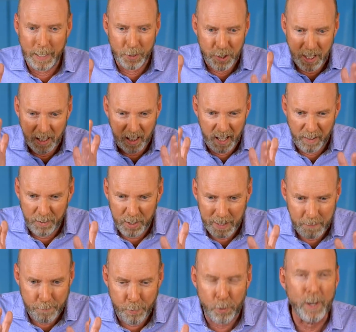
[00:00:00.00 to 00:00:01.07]
she lives
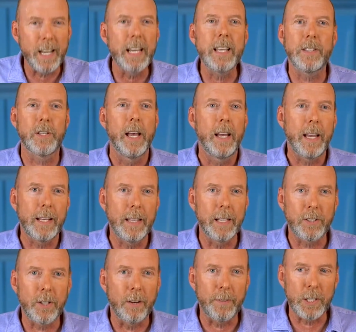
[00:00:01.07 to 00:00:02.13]
and breathes
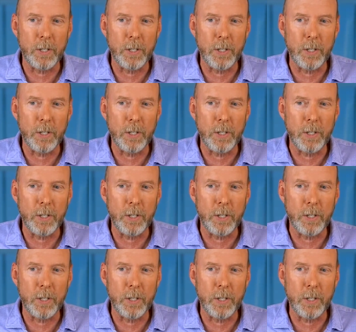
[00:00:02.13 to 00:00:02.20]
this stuff.